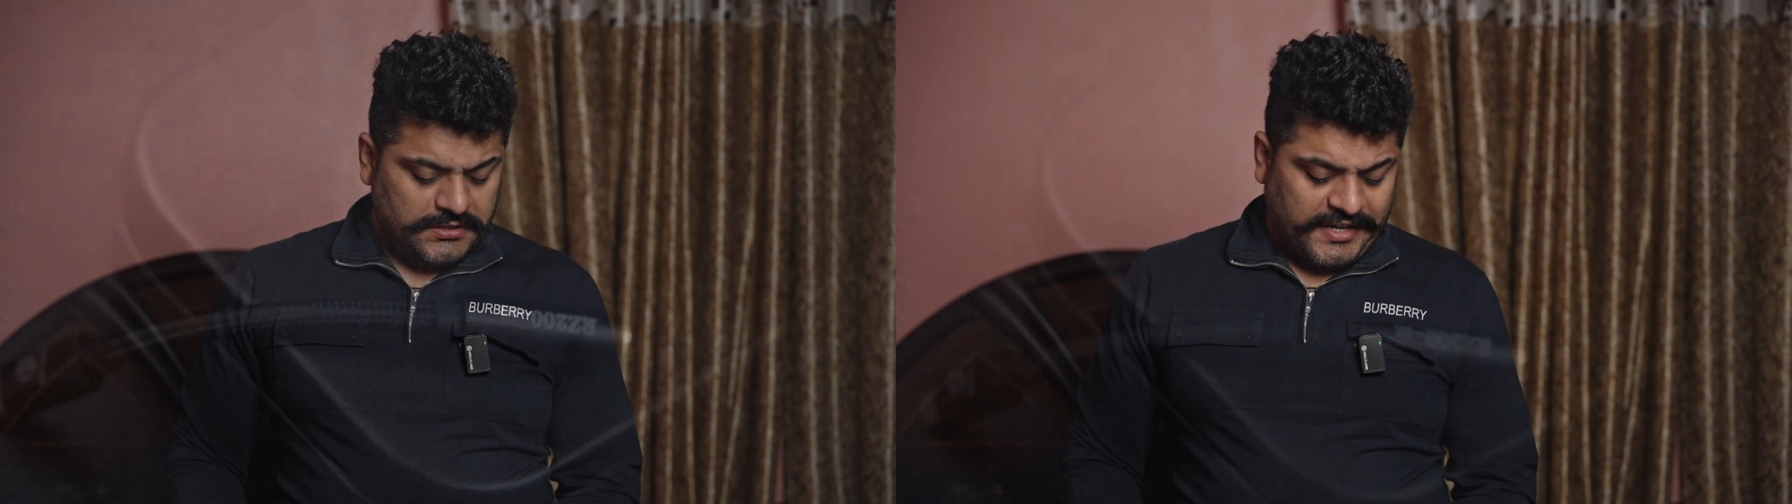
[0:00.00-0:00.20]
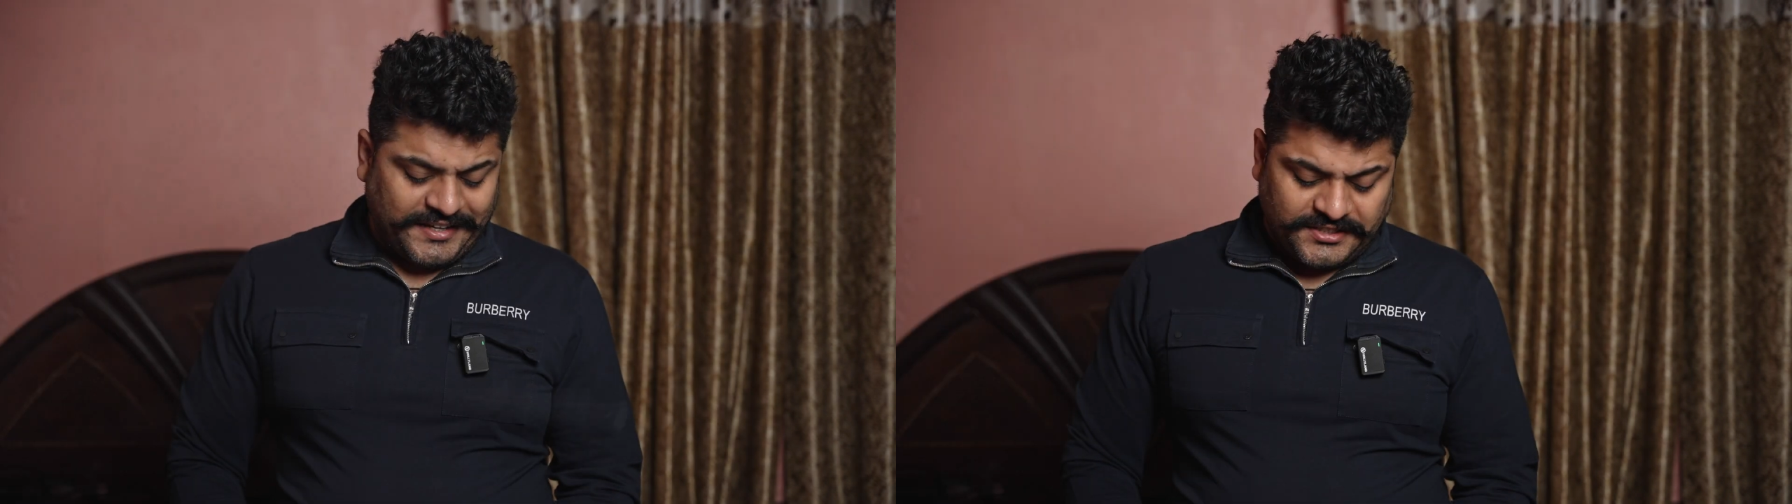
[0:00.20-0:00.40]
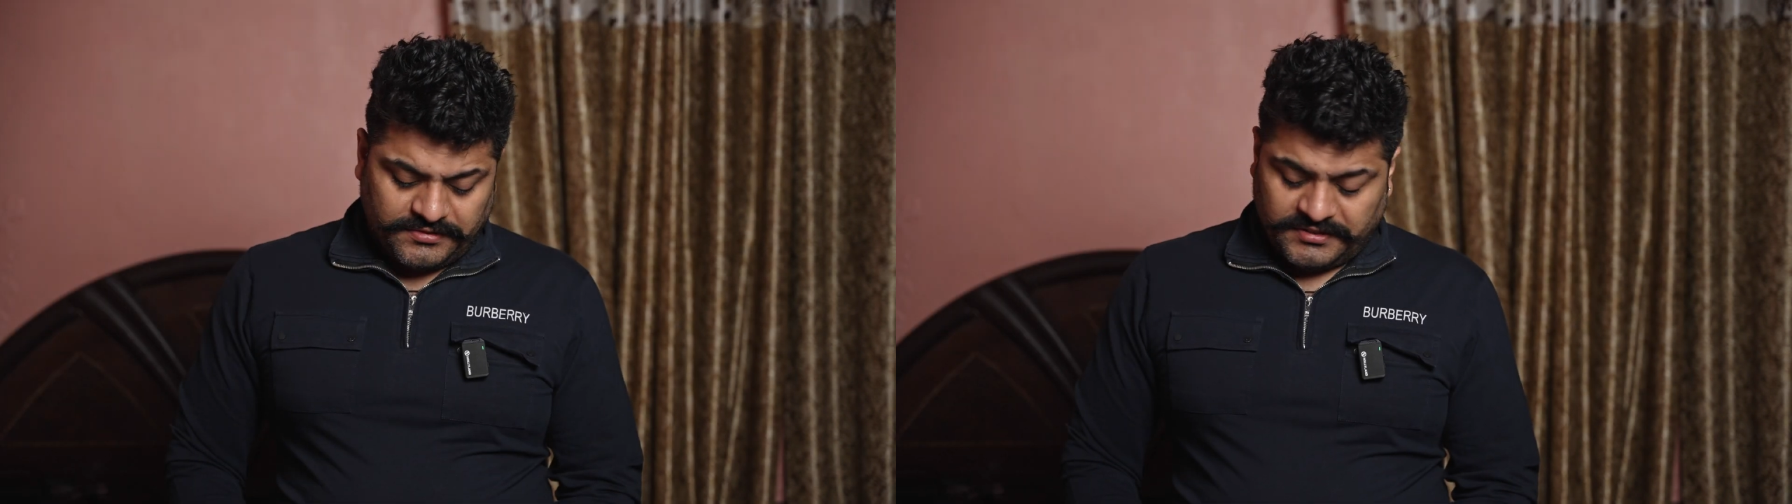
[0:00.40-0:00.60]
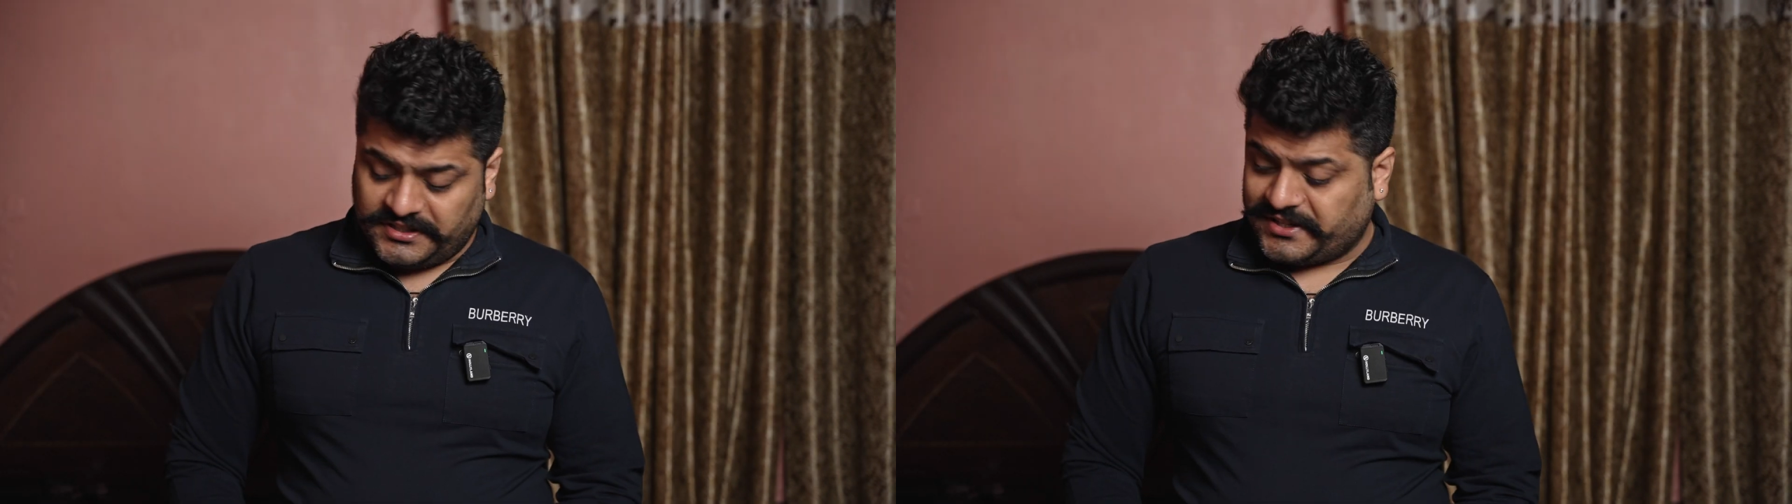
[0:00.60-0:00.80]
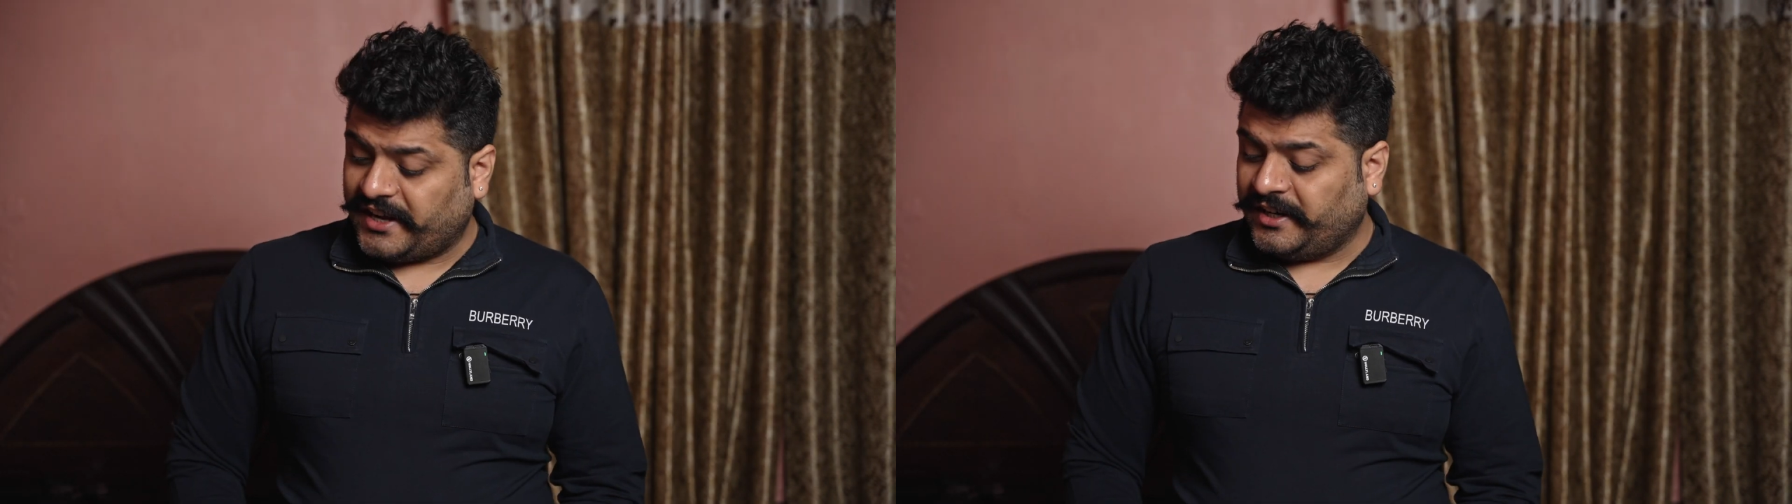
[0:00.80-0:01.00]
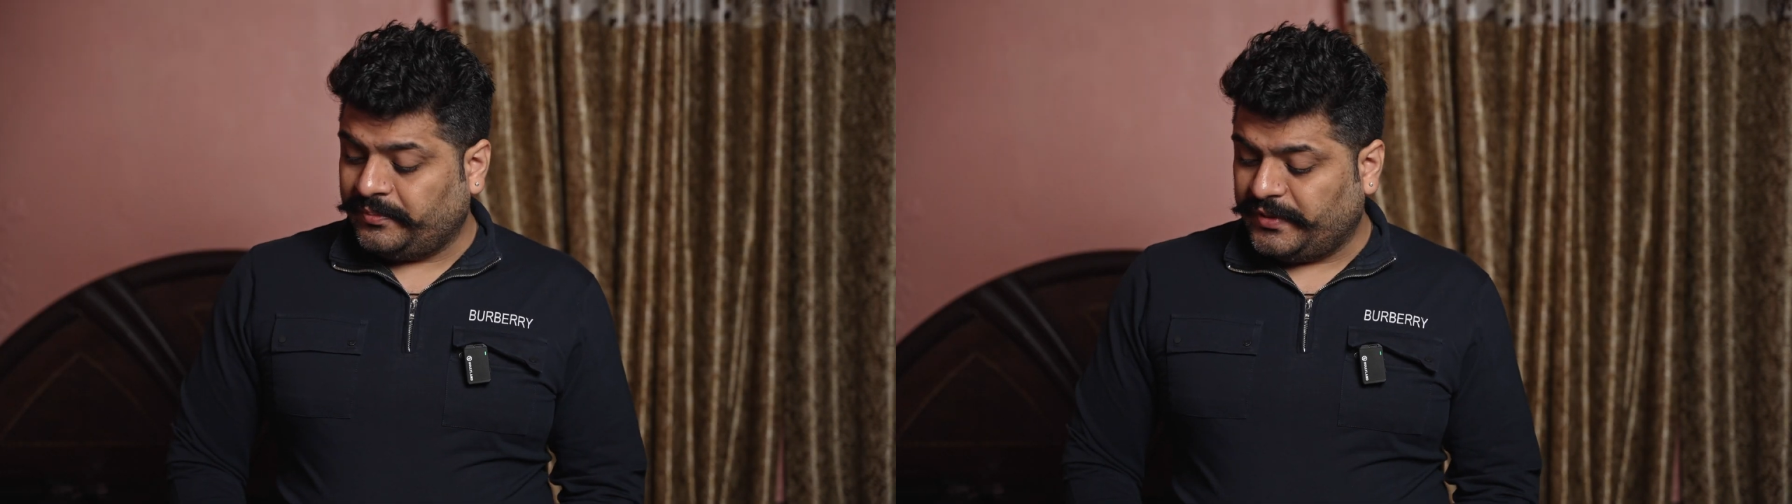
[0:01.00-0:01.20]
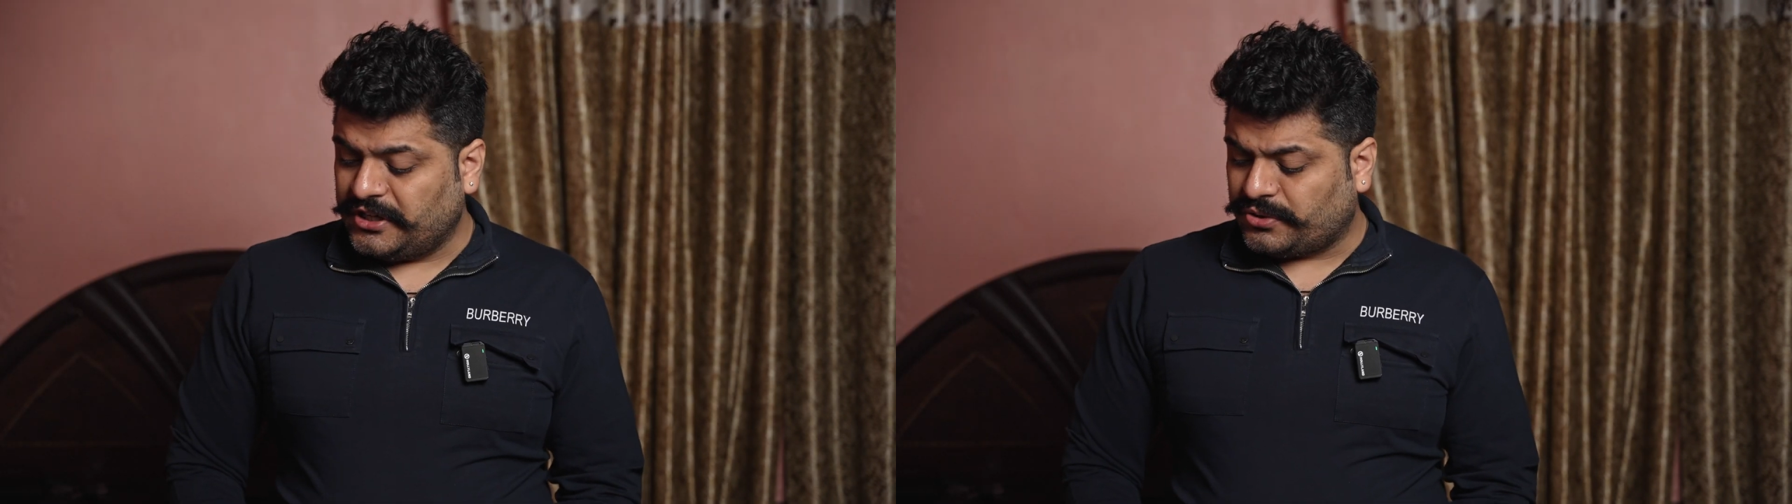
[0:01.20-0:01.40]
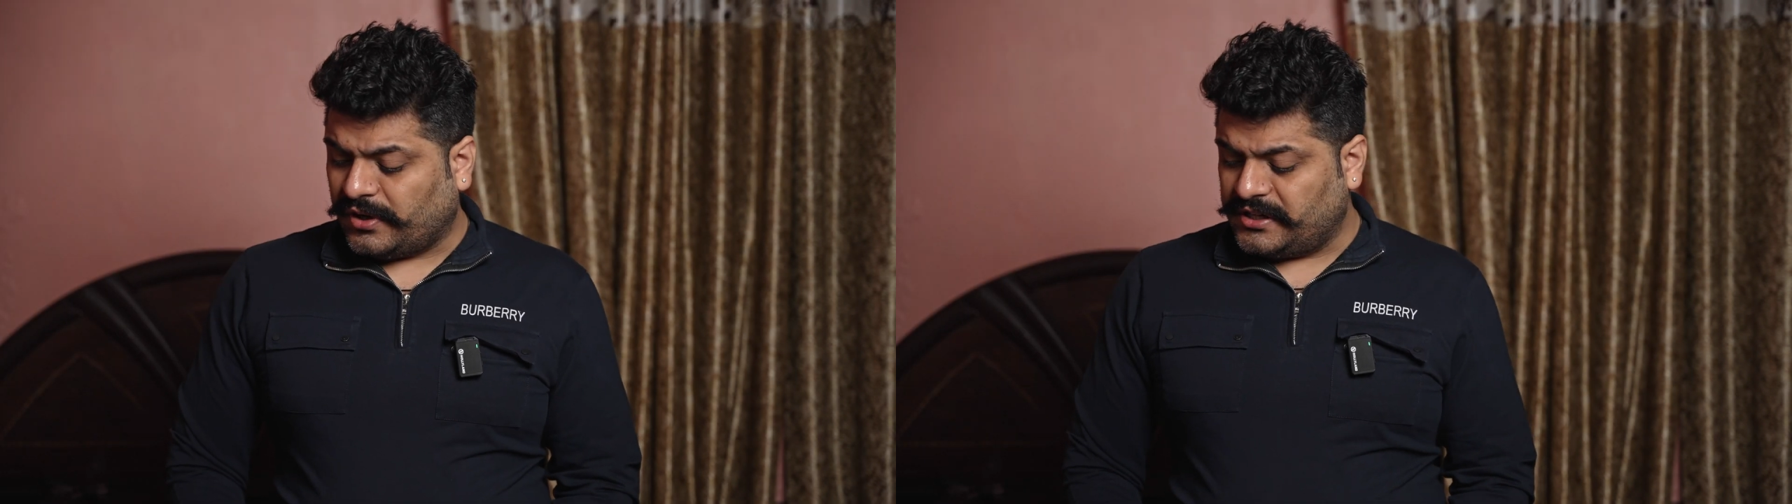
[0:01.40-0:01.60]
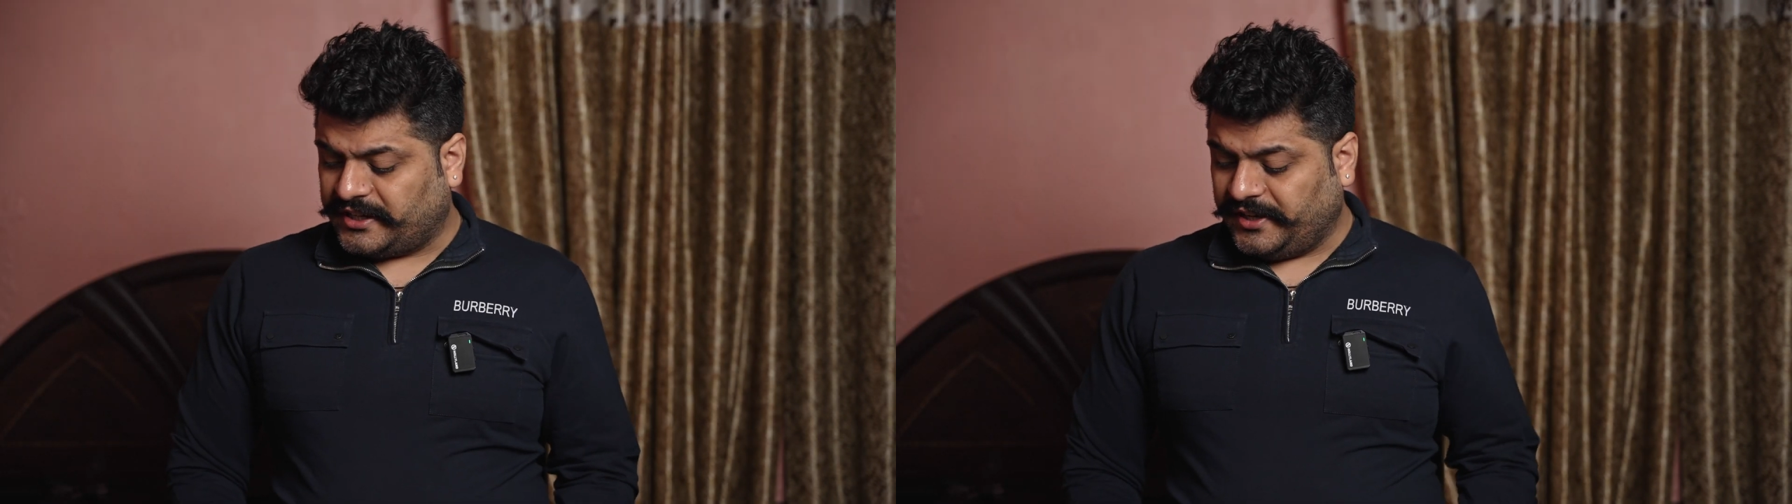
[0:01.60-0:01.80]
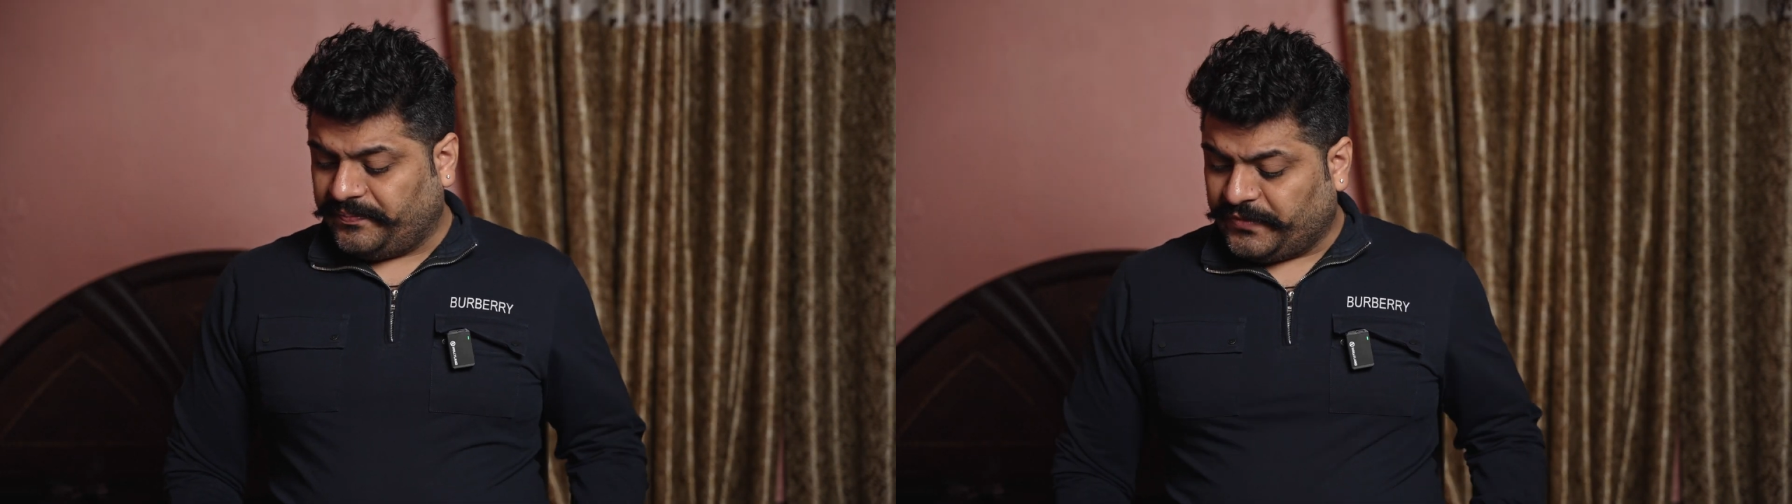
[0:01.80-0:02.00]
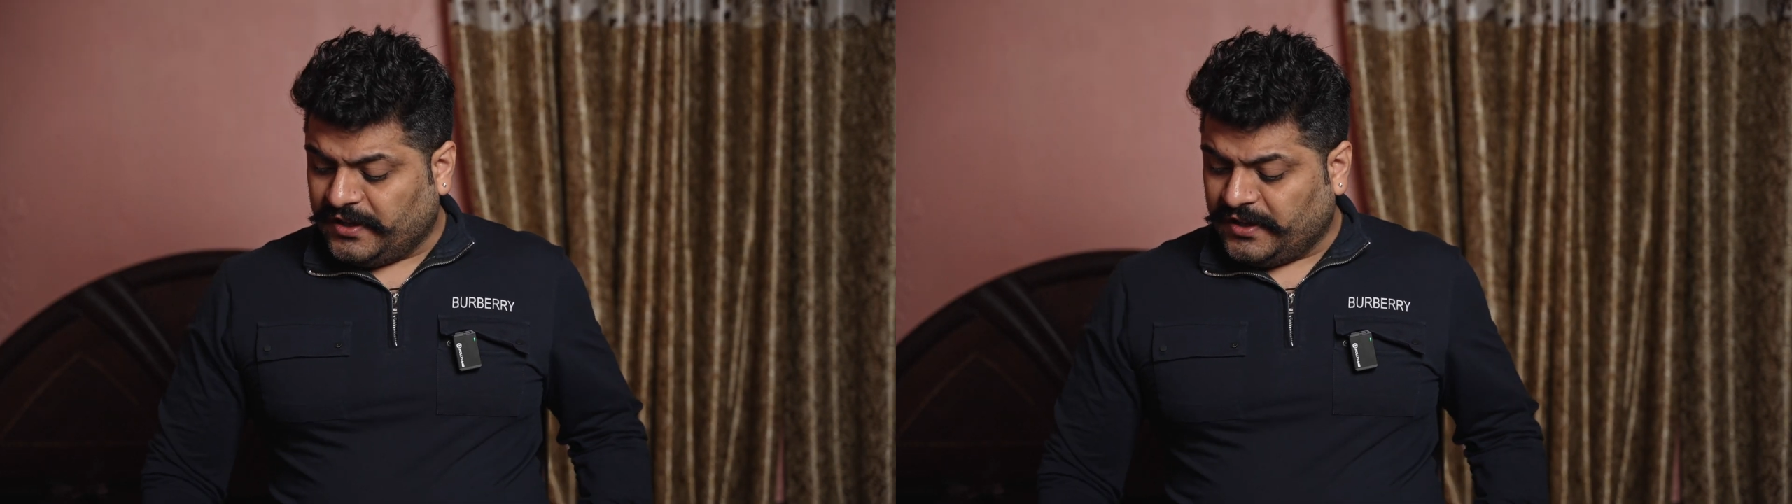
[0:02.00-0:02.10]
Next, design and build quality.